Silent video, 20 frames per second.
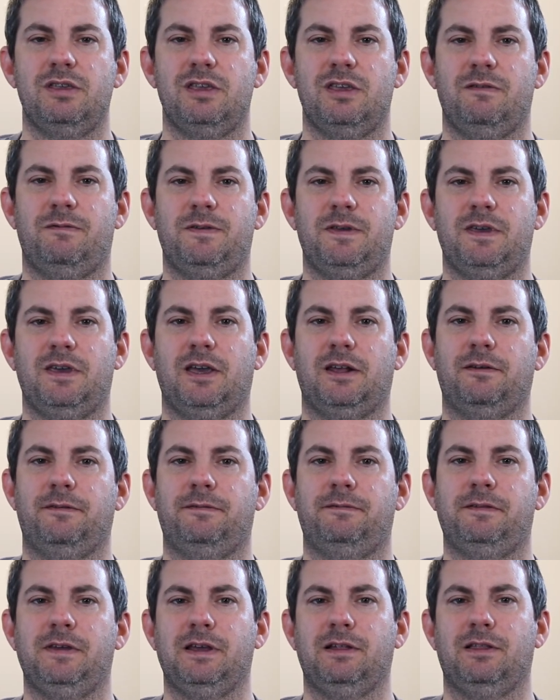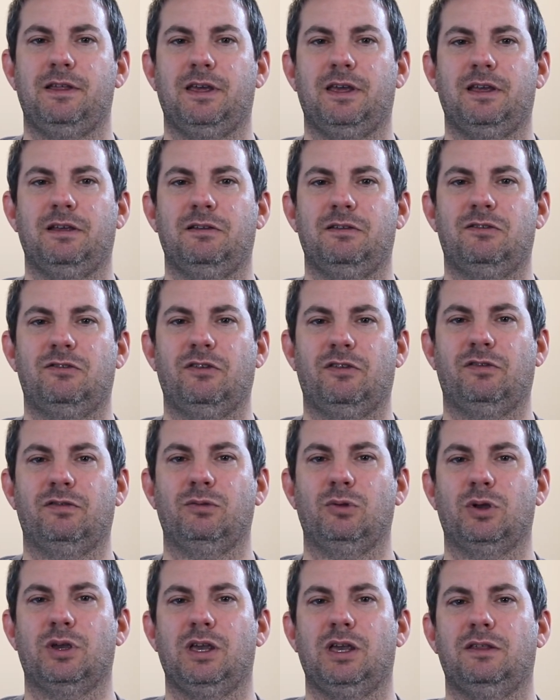if you get a feeling just
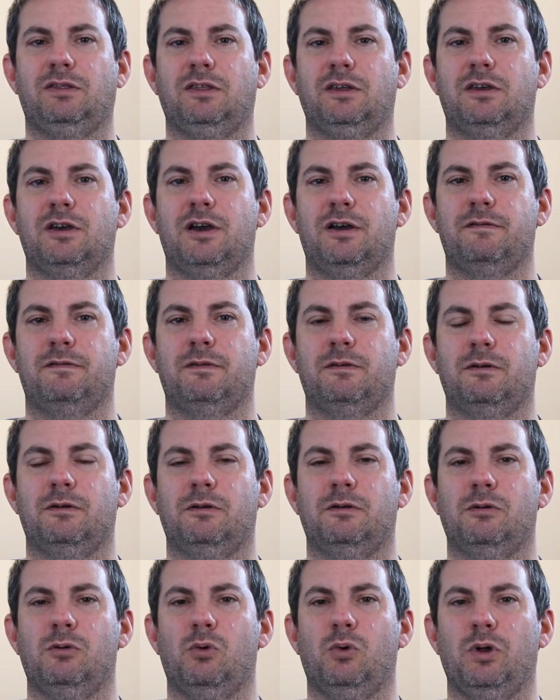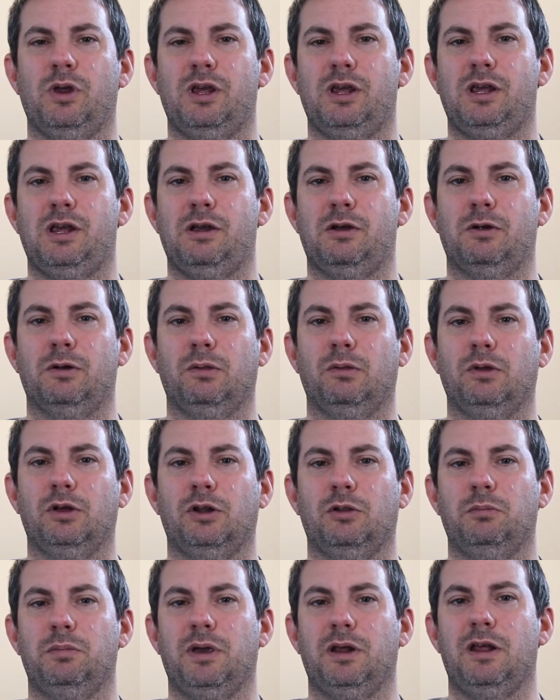looking at the cover or you hear a
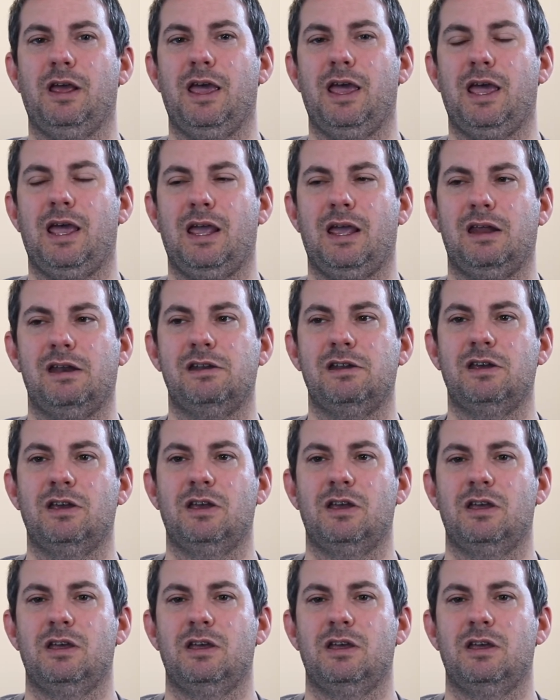little bit ahead,